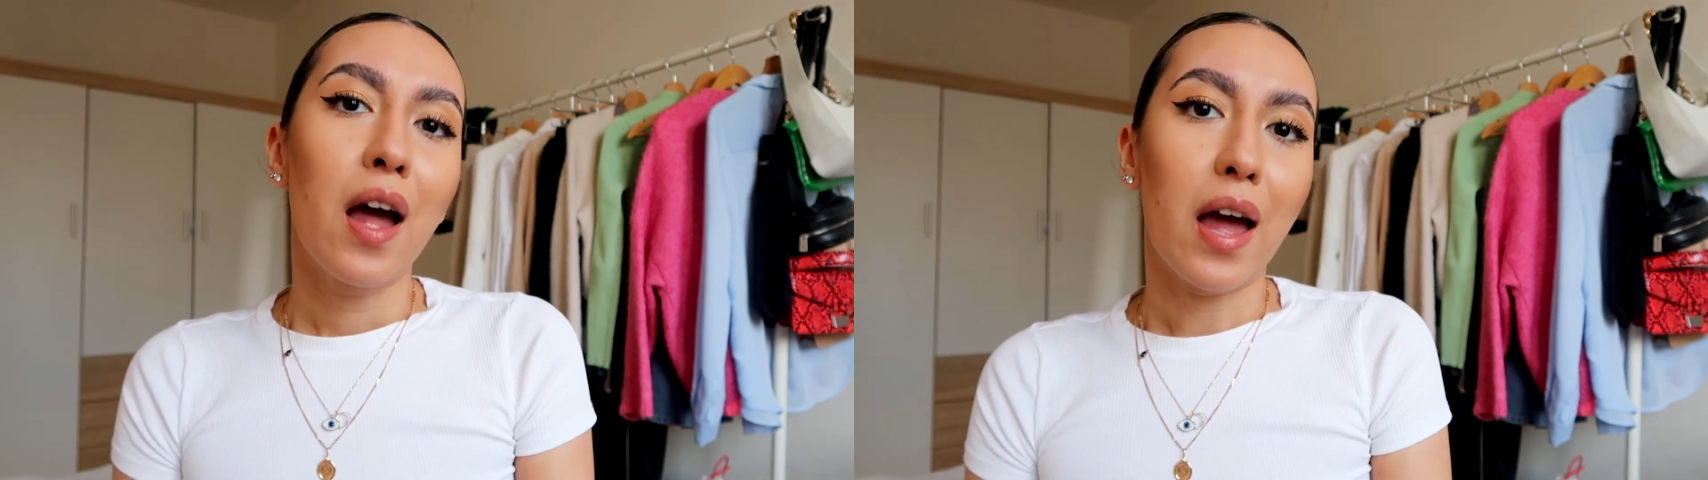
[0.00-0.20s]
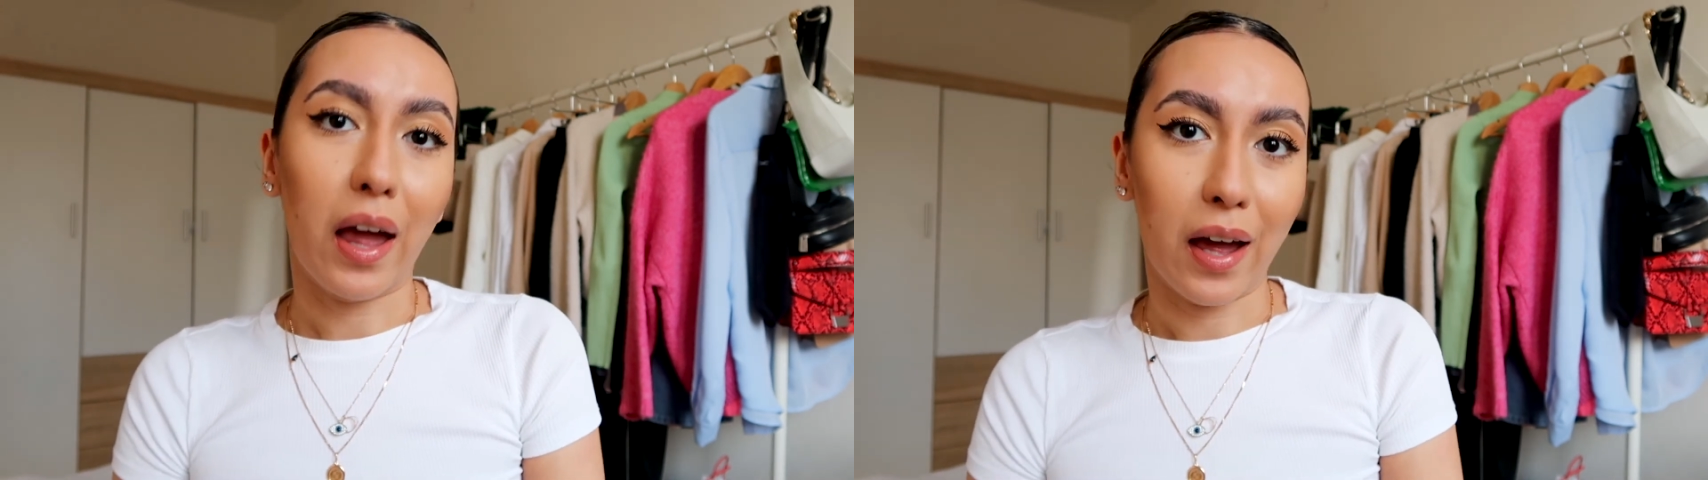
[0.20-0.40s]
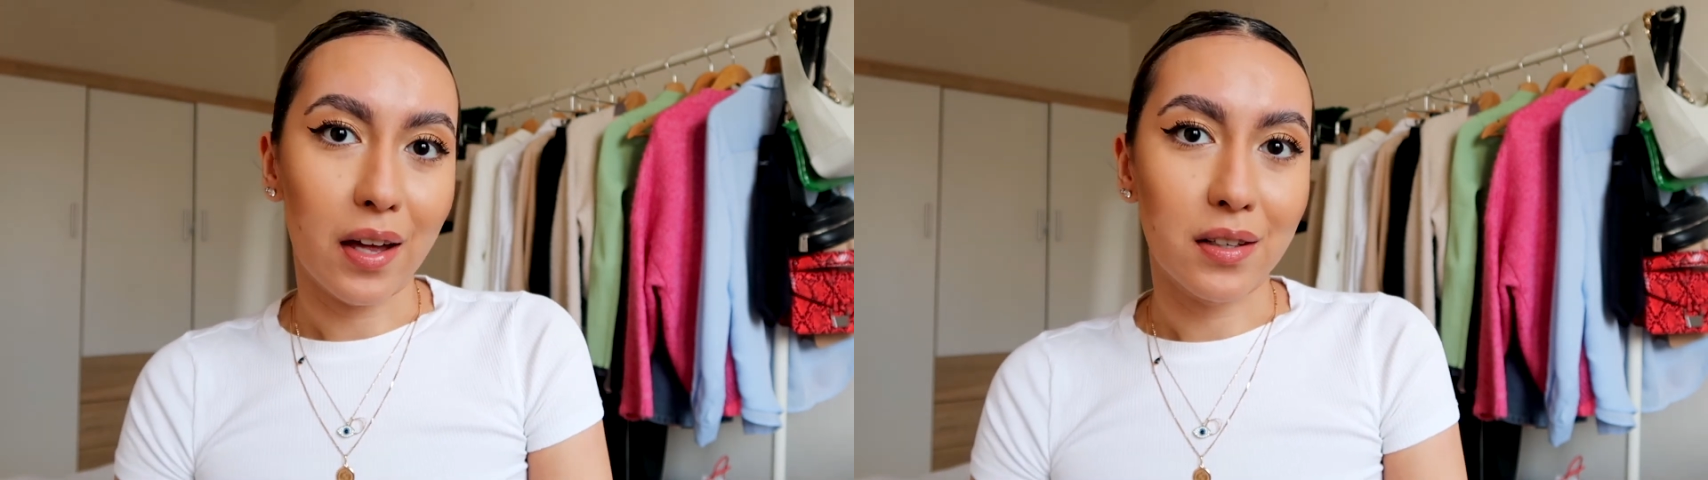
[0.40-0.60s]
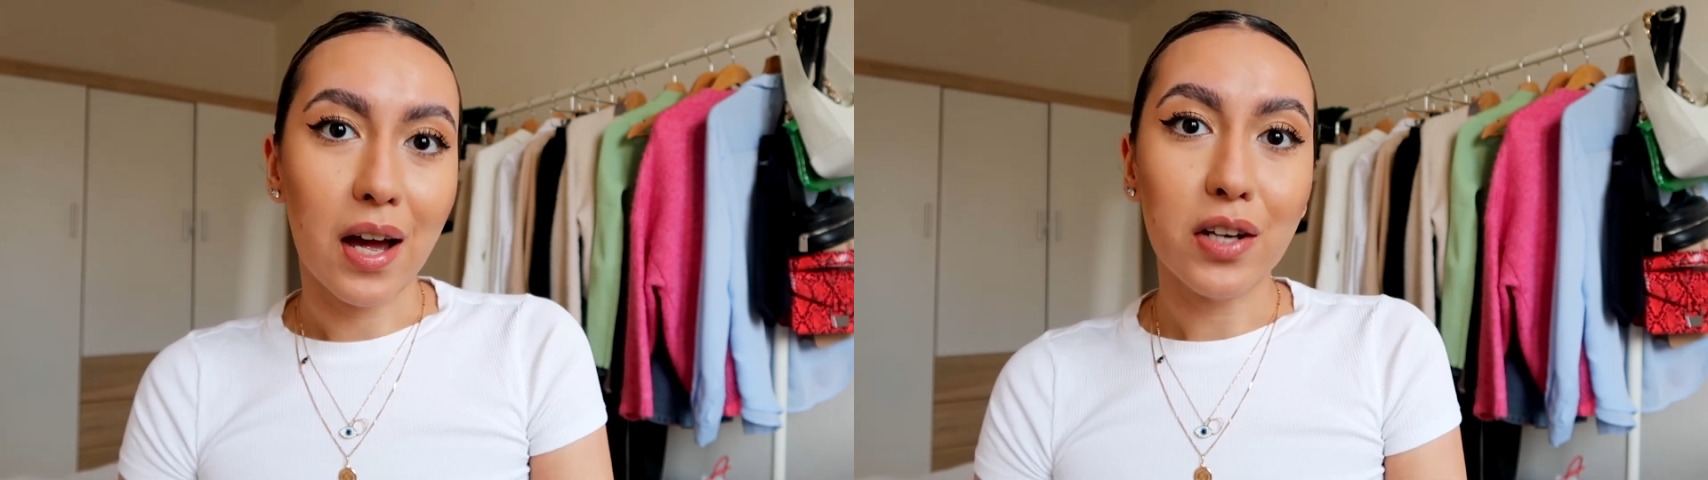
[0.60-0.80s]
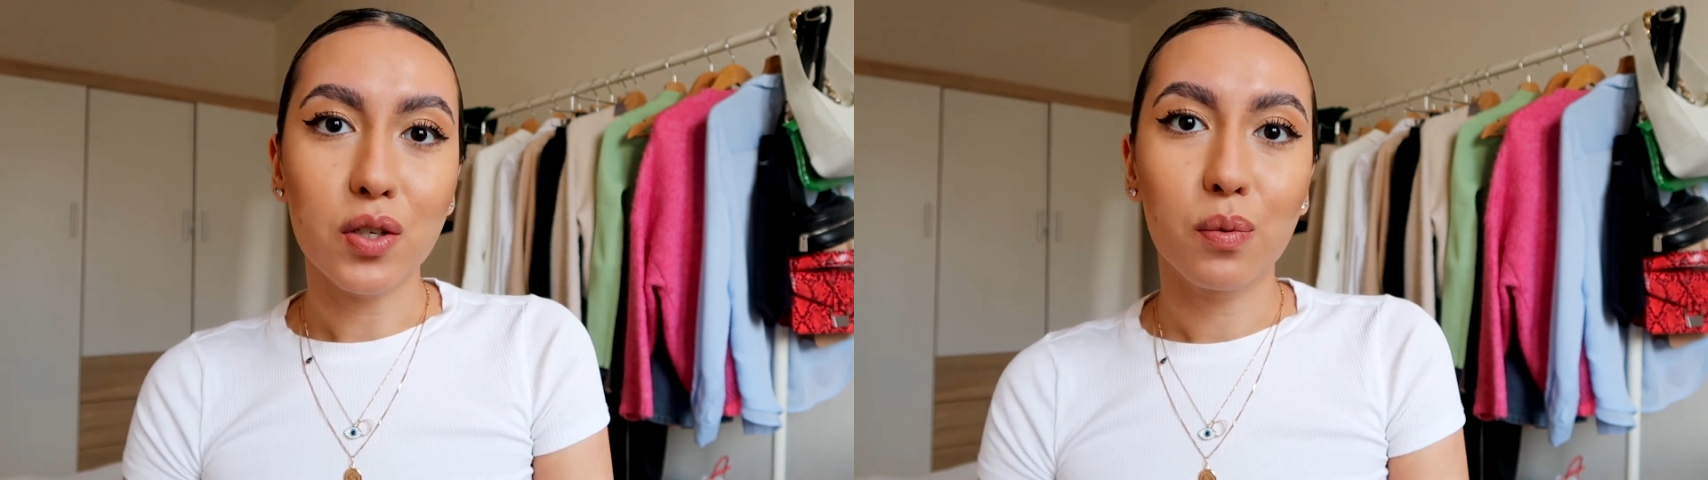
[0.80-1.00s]
And
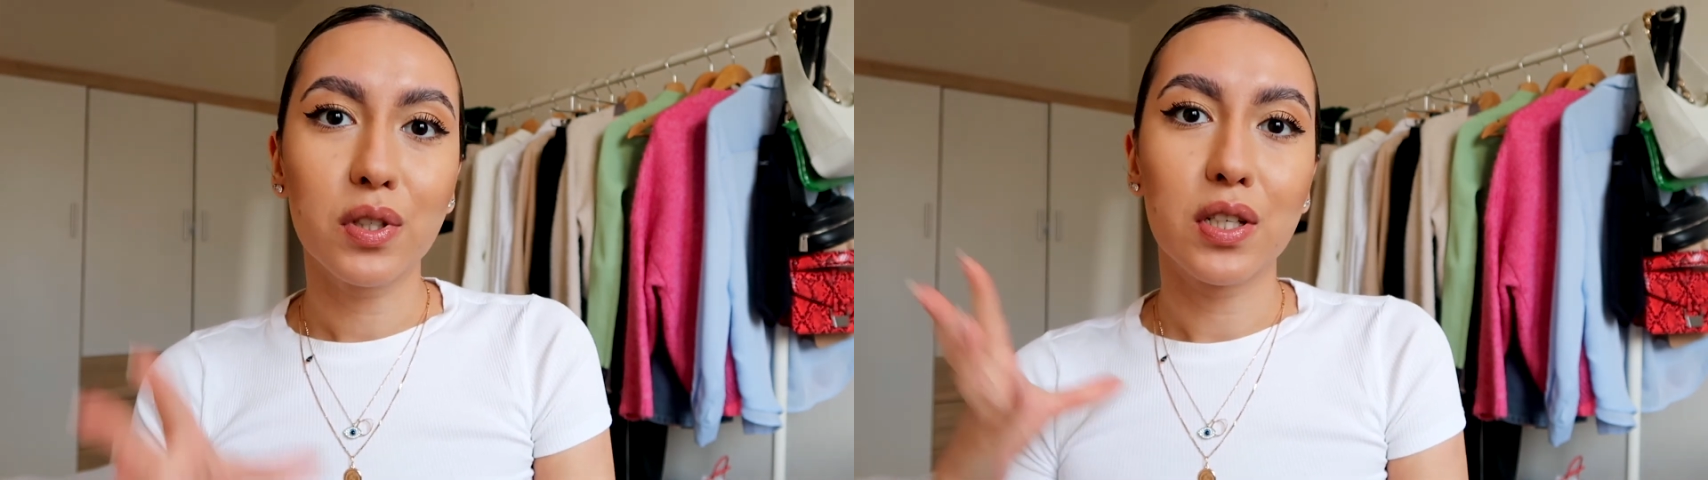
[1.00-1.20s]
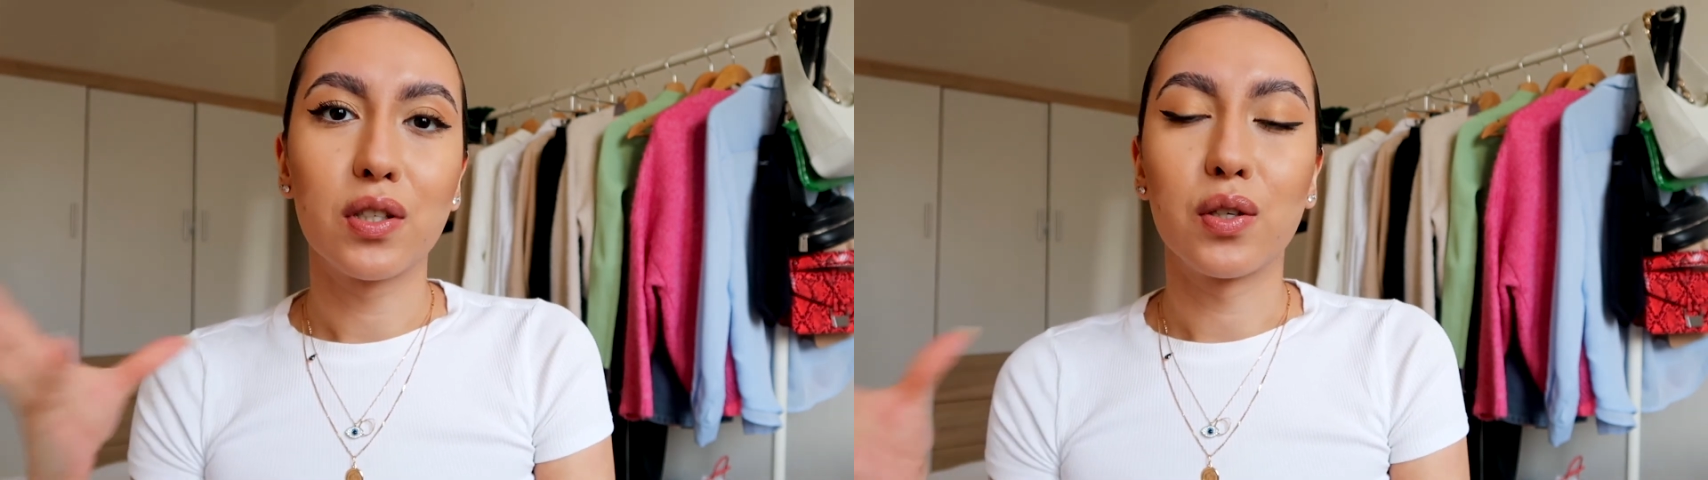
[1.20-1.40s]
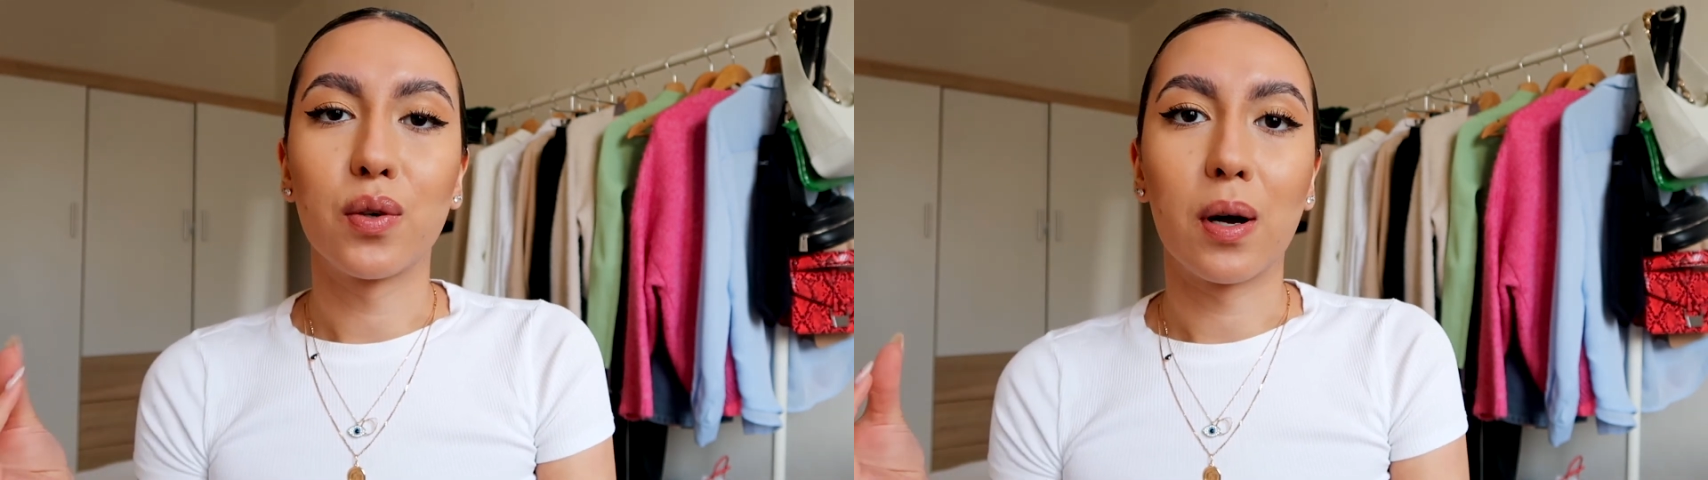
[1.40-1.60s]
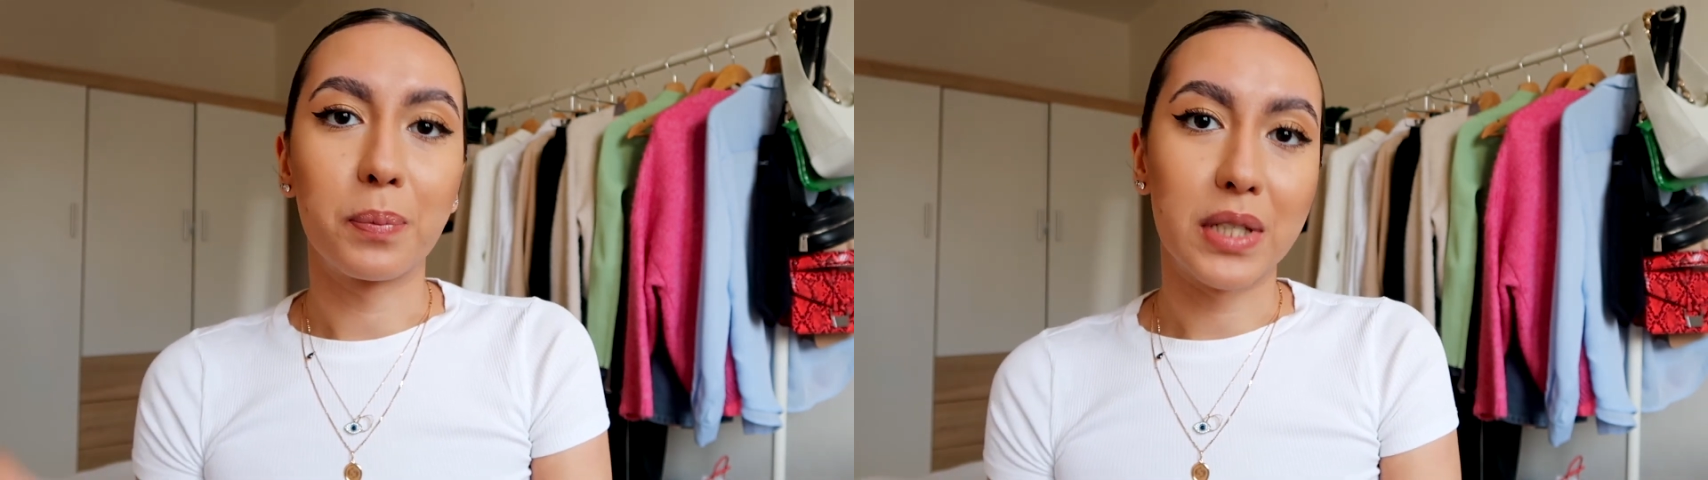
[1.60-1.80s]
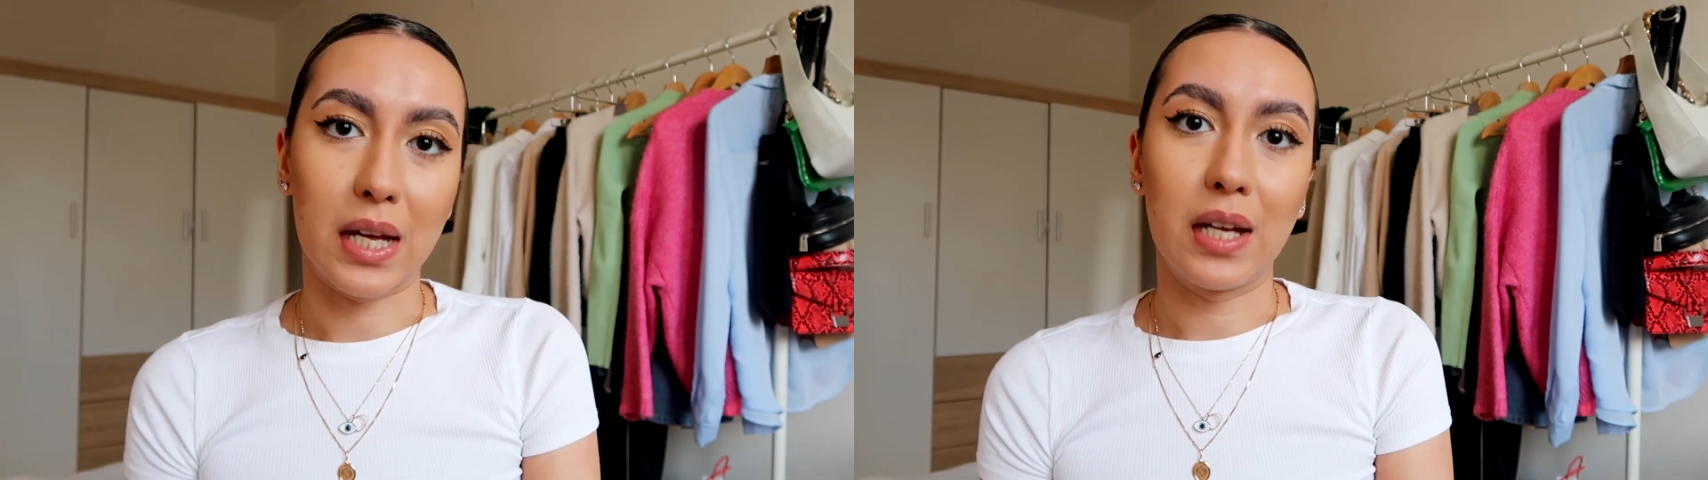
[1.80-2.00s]
I just wanted to
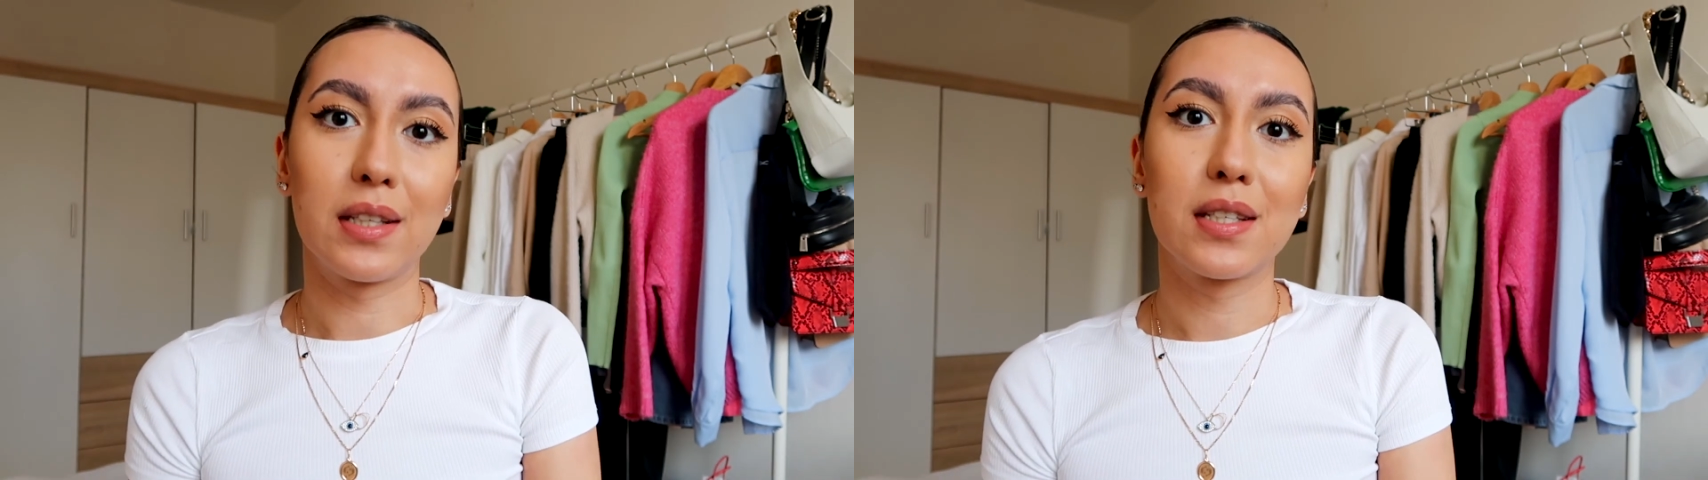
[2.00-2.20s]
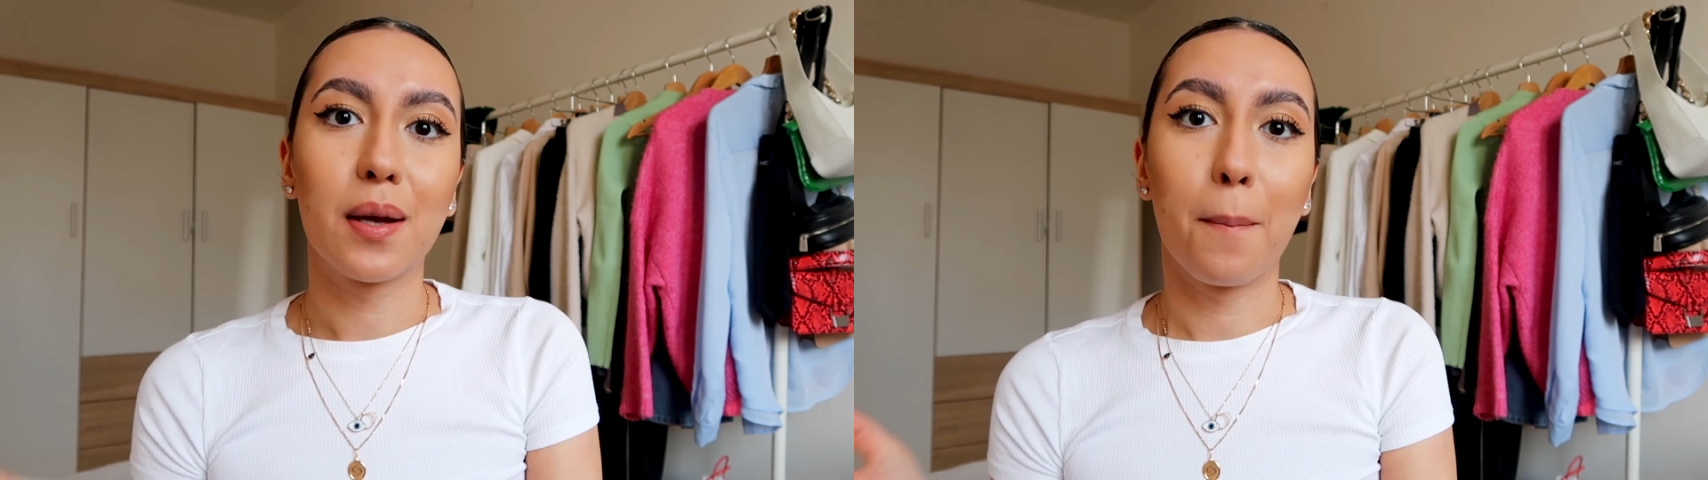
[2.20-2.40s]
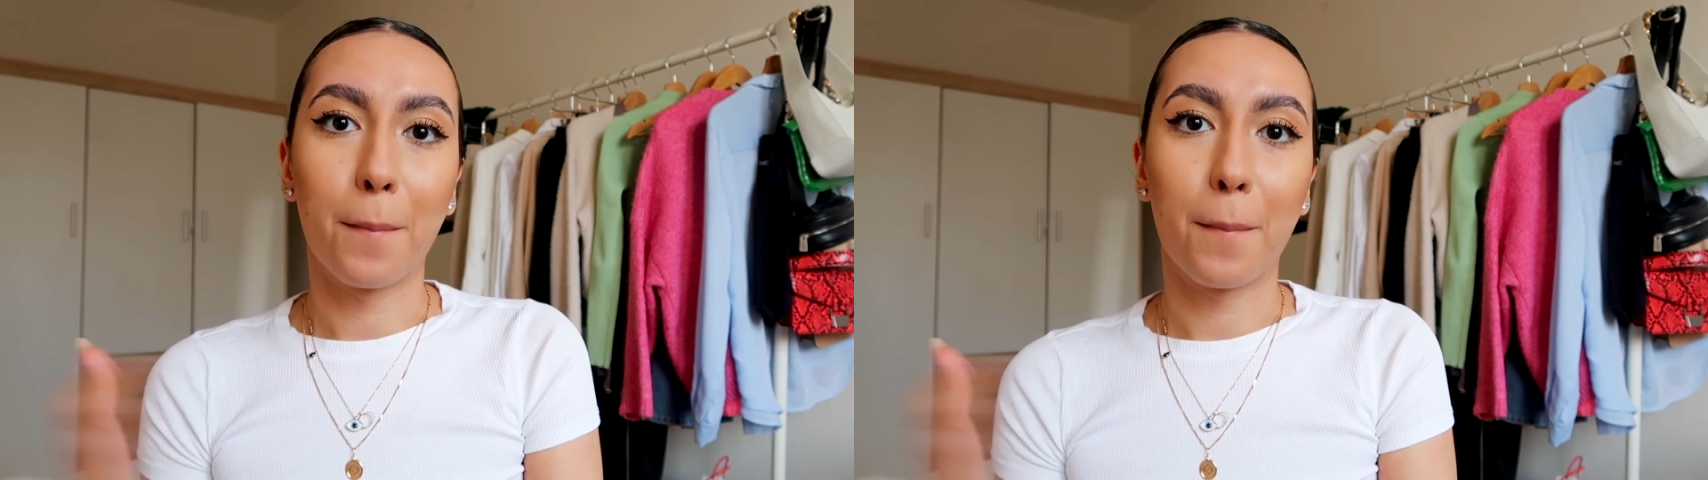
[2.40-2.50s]
update